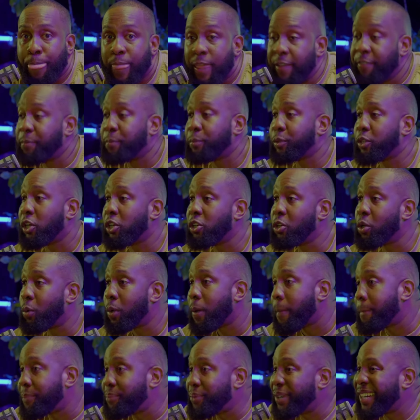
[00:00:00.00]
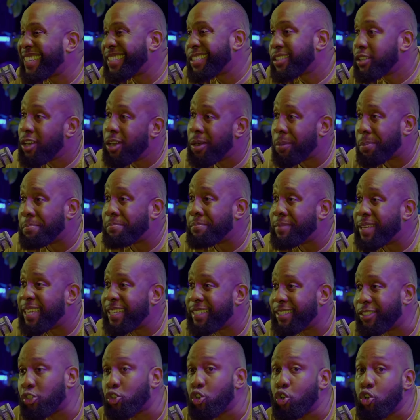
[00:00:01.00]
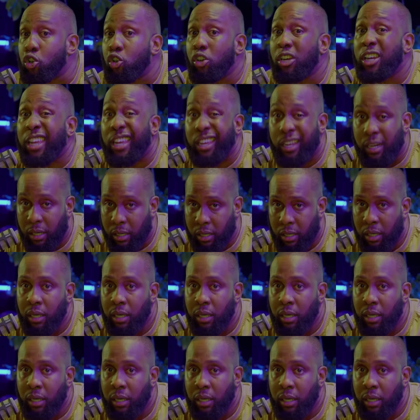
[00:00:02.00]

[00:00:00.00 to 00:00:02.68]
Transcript: if people don't know what bricked up means, Google it.